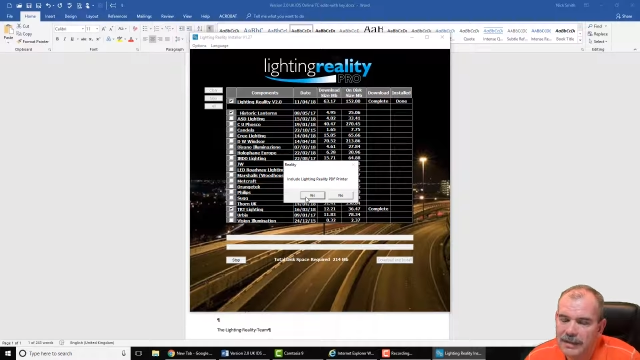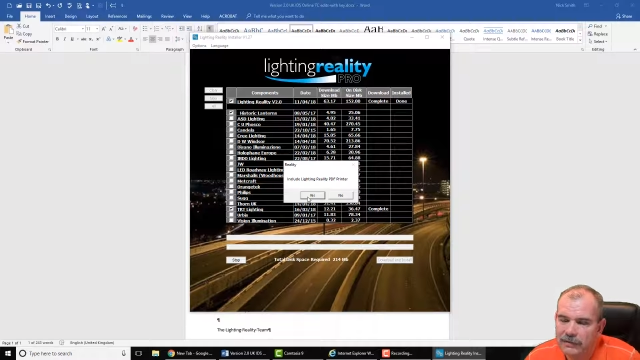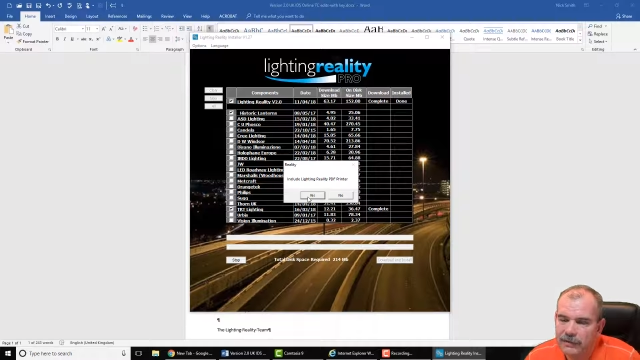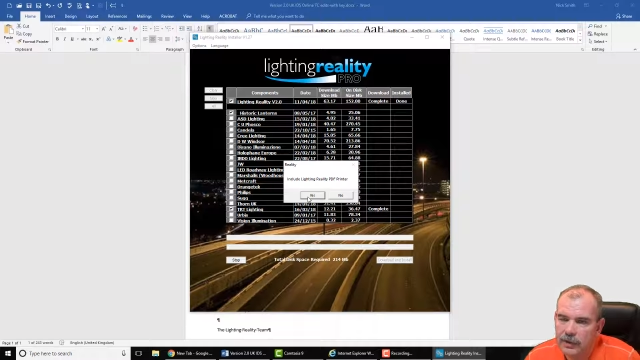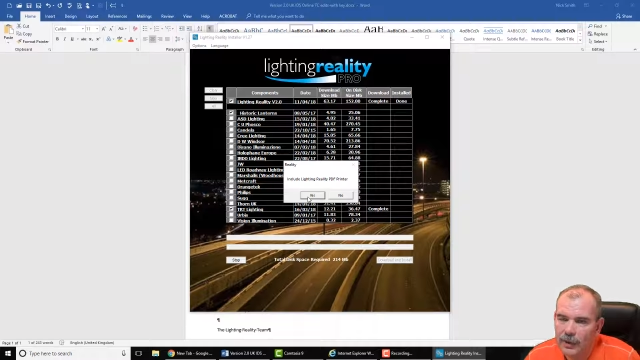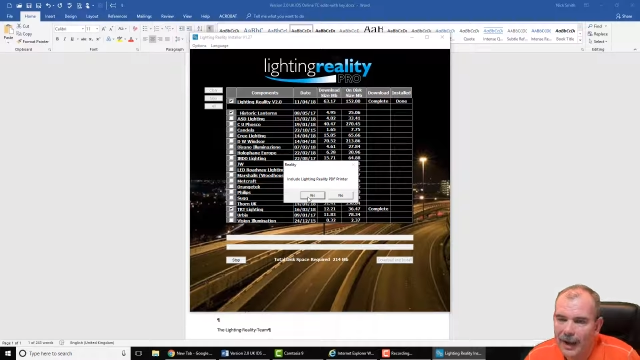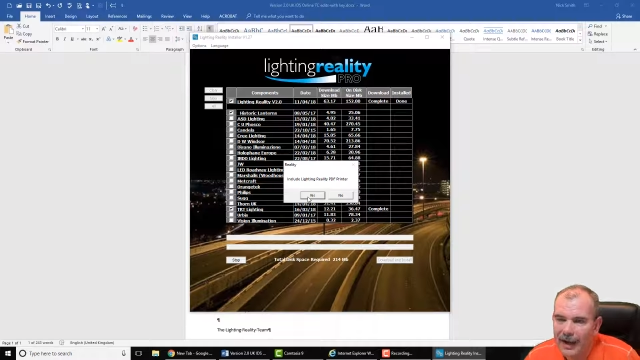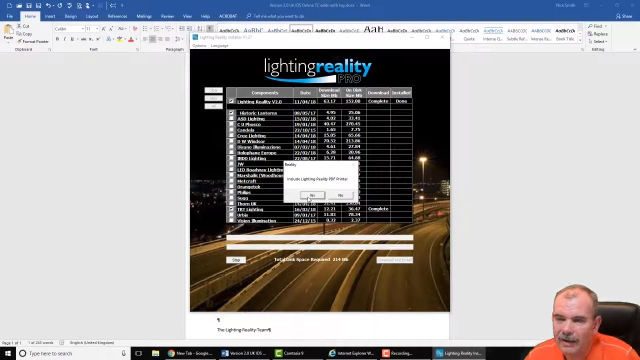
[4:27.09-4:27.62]
If
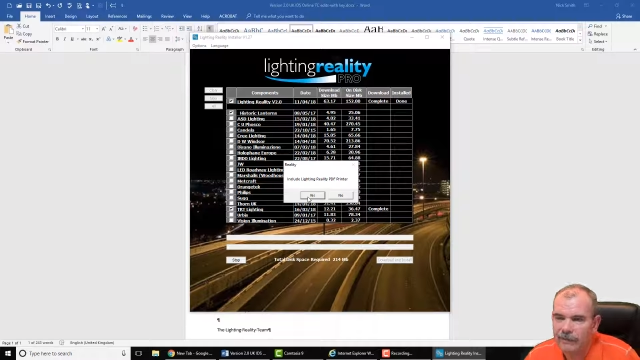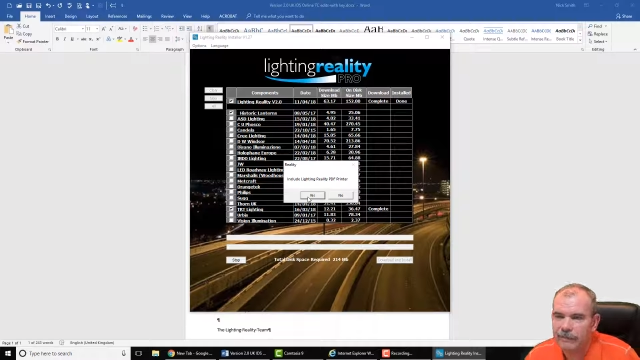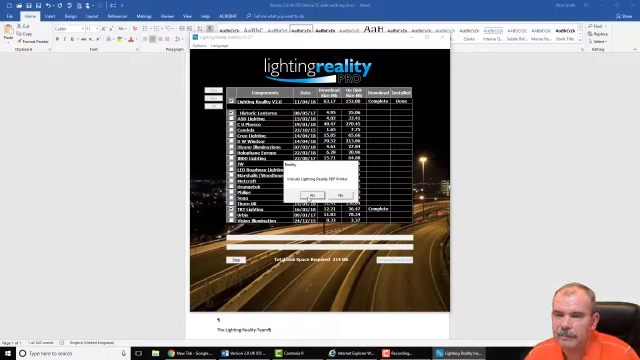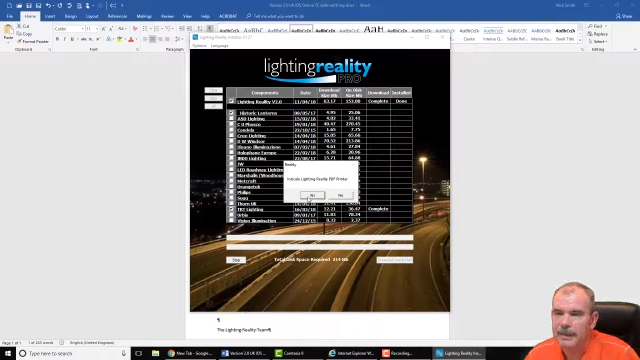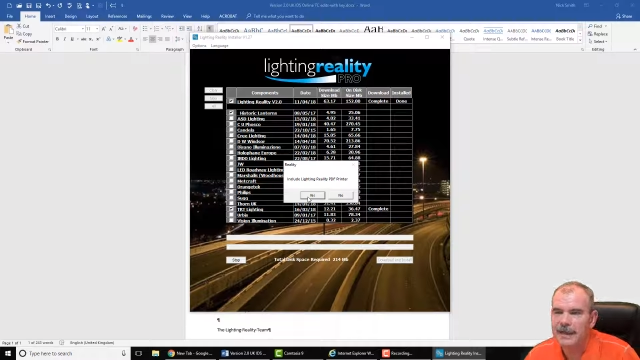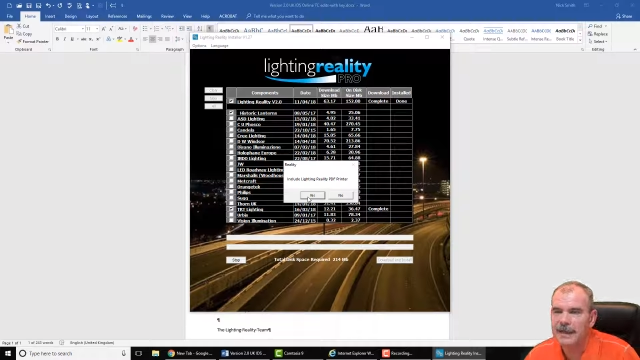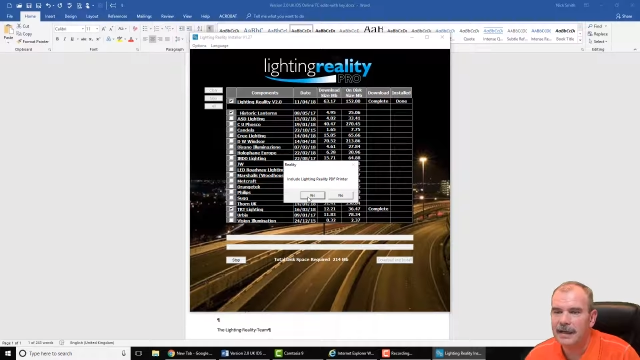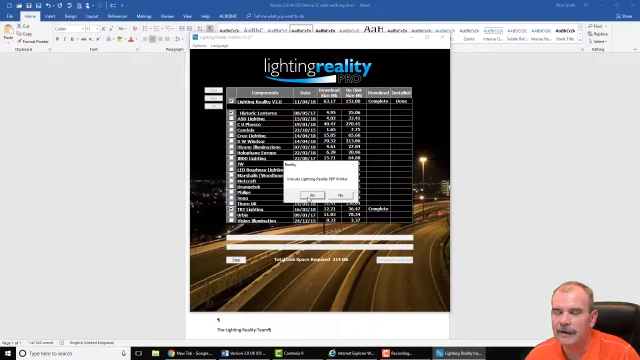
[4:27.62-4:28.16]
you have
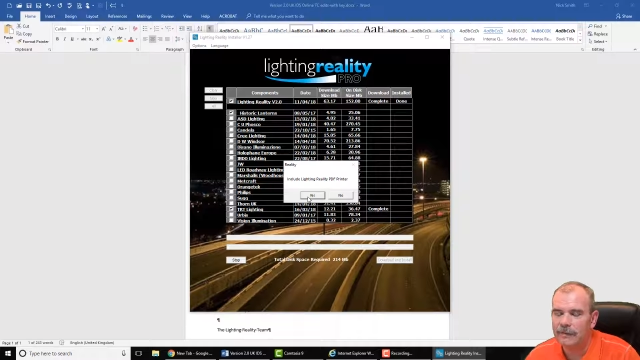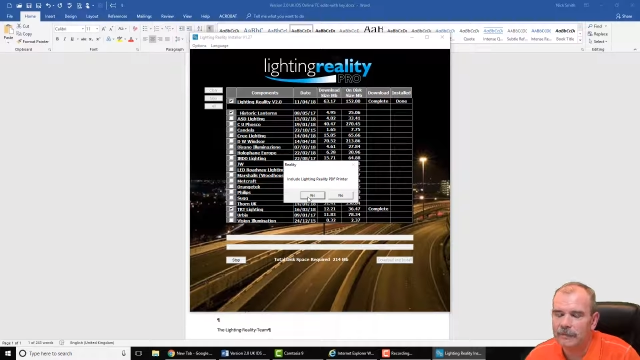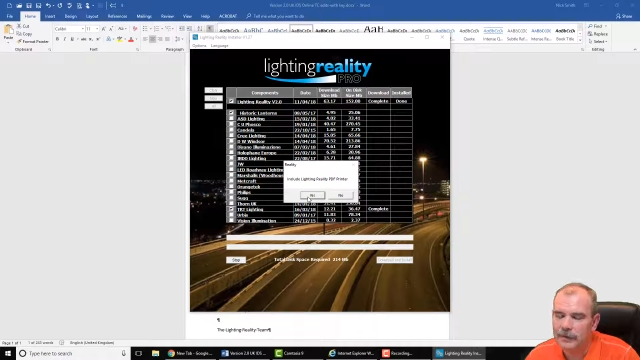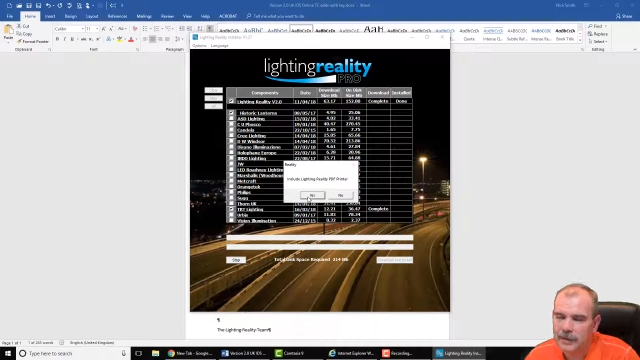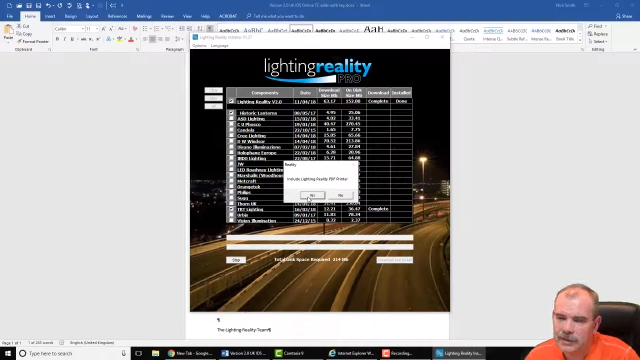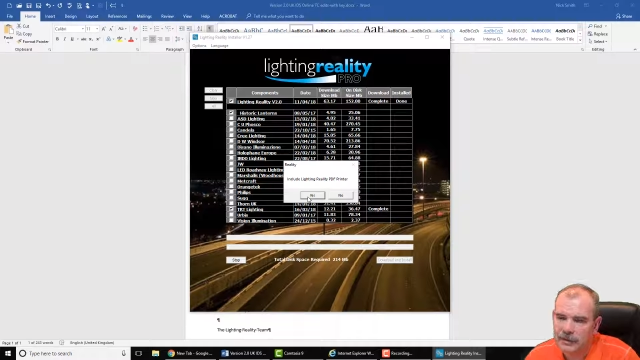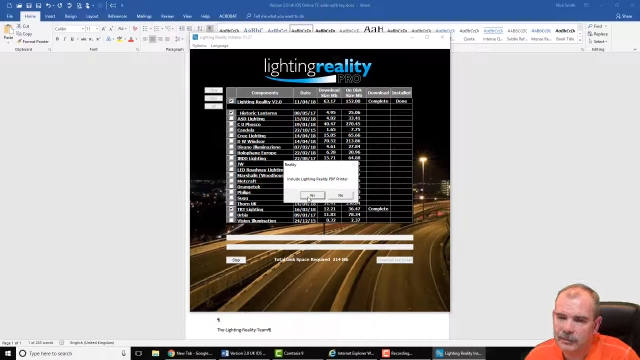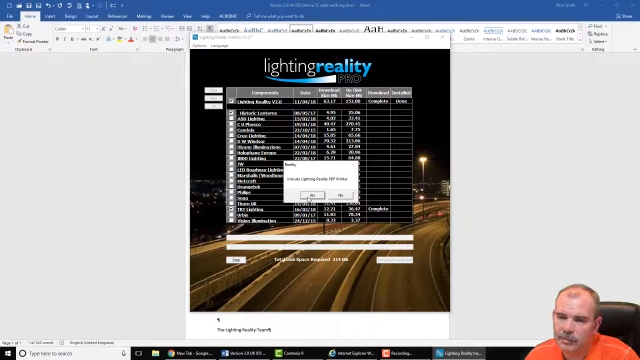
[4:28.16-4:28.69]
PDF
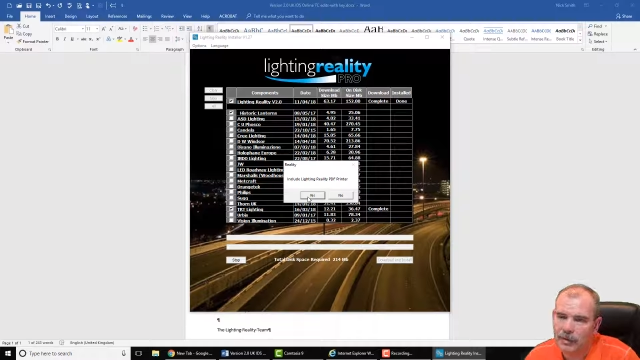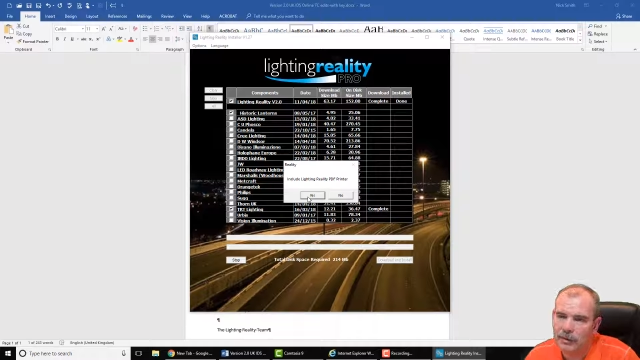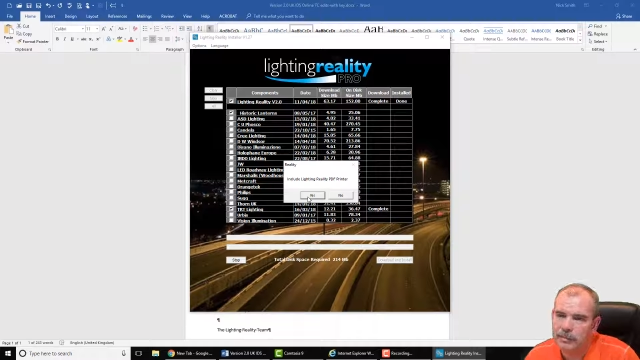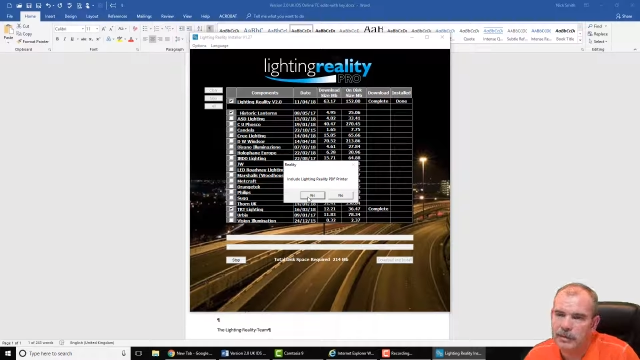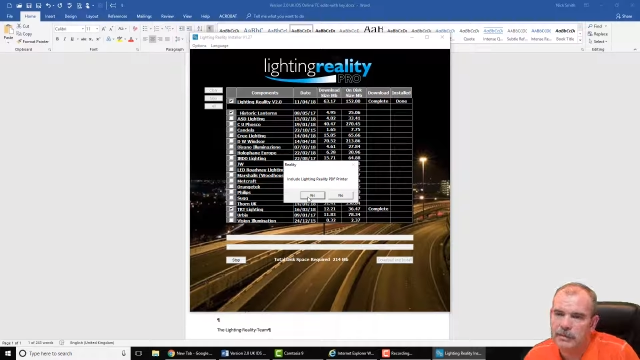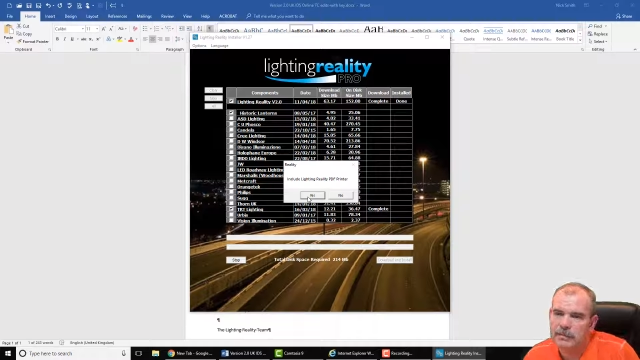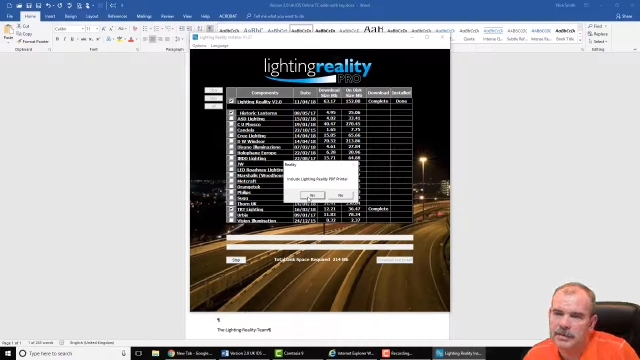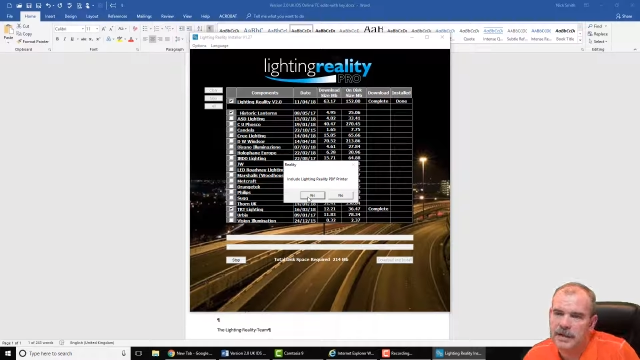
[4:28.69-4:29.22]
printing
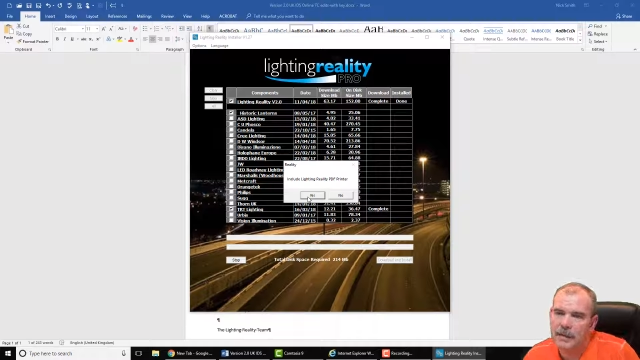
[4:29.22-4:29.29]
problems,